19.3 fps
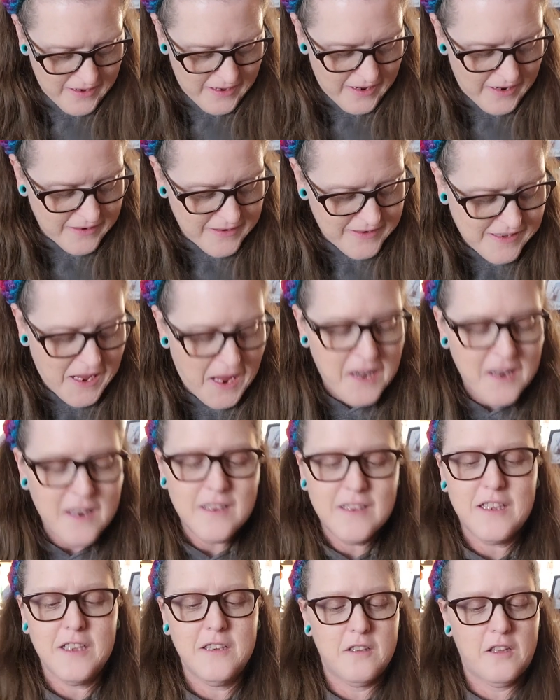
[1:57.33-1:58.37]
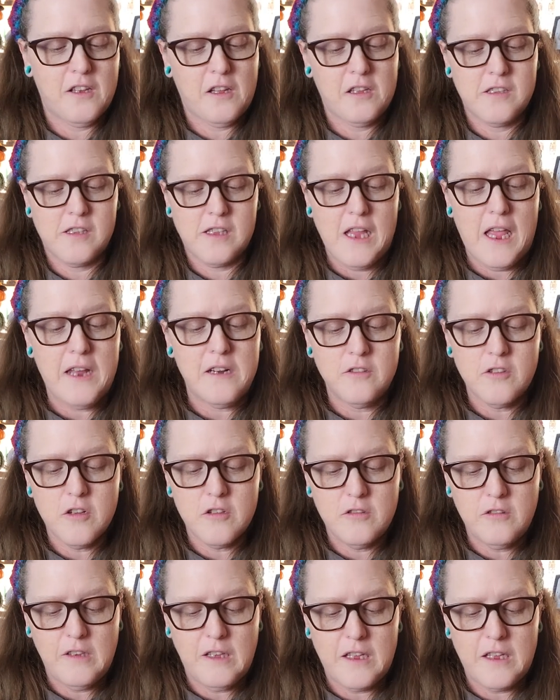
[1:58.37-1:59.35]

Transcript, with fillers: I decided to, because I don't know